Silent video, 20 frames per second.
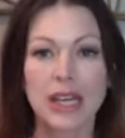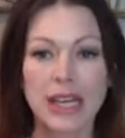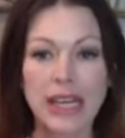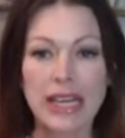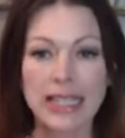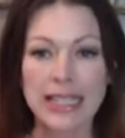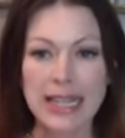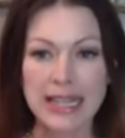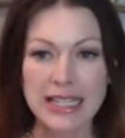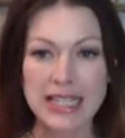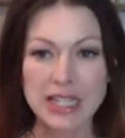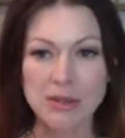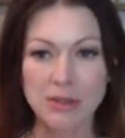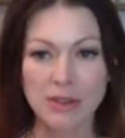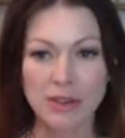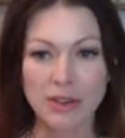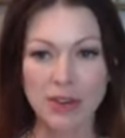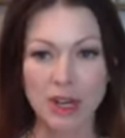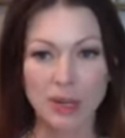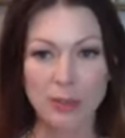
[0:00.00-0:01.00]
tends to
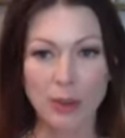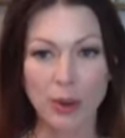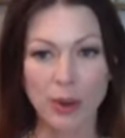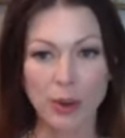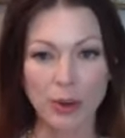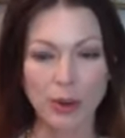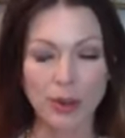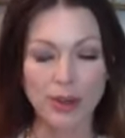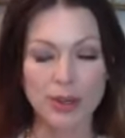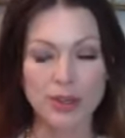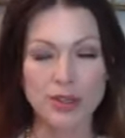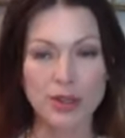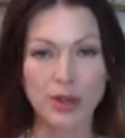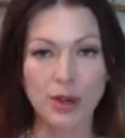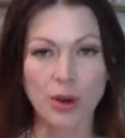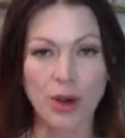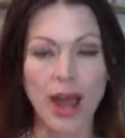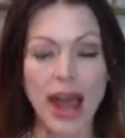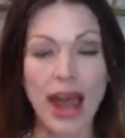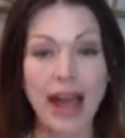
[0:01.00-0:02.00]
be very polar.
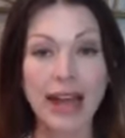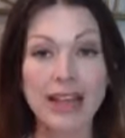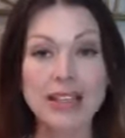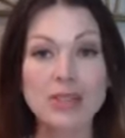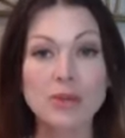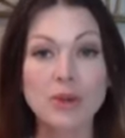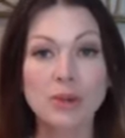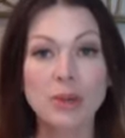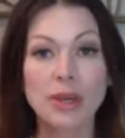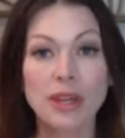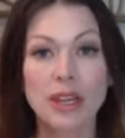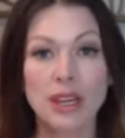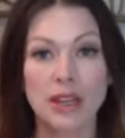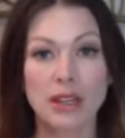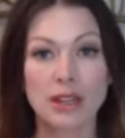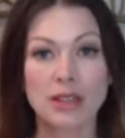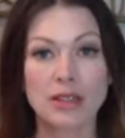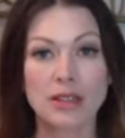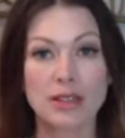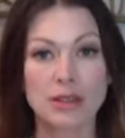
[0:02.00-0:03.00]
So as we
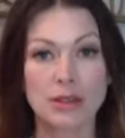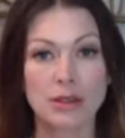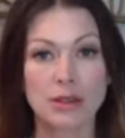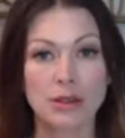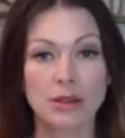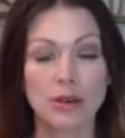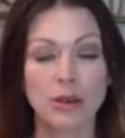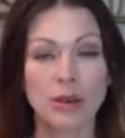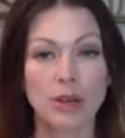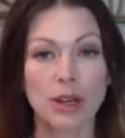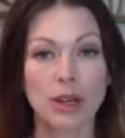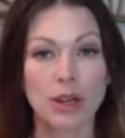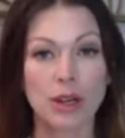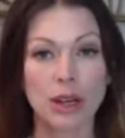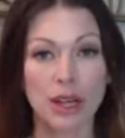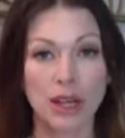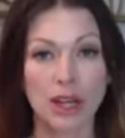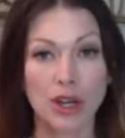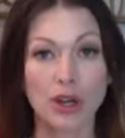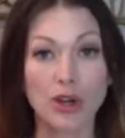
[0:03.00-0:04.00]
begin to
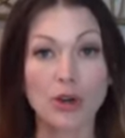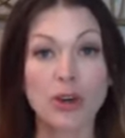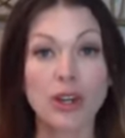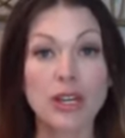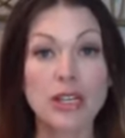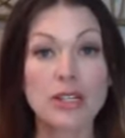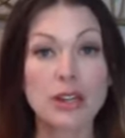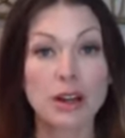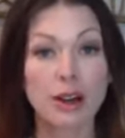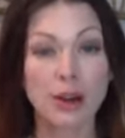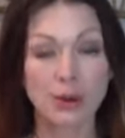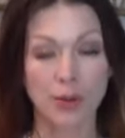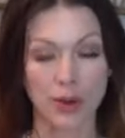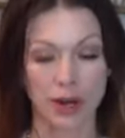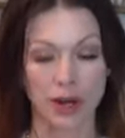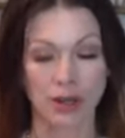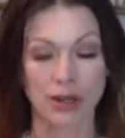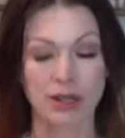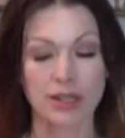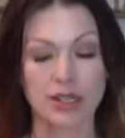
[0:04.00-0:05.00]
increase our
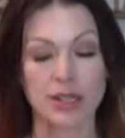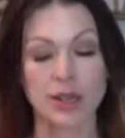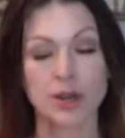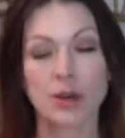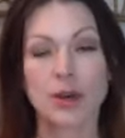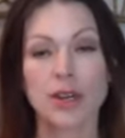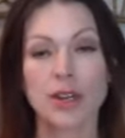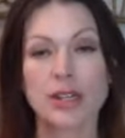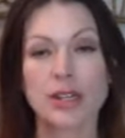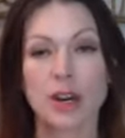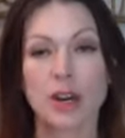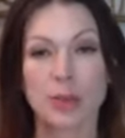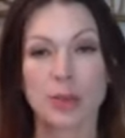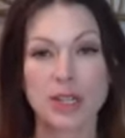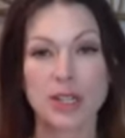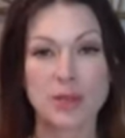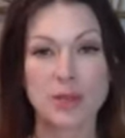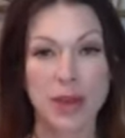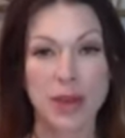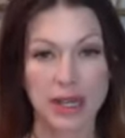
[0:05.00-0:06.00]
awareness, increase our
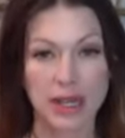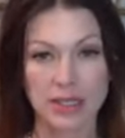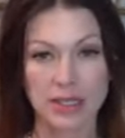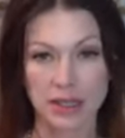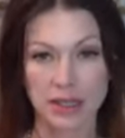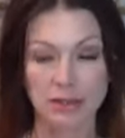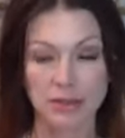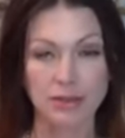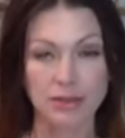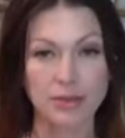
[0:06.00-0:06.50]
perspective,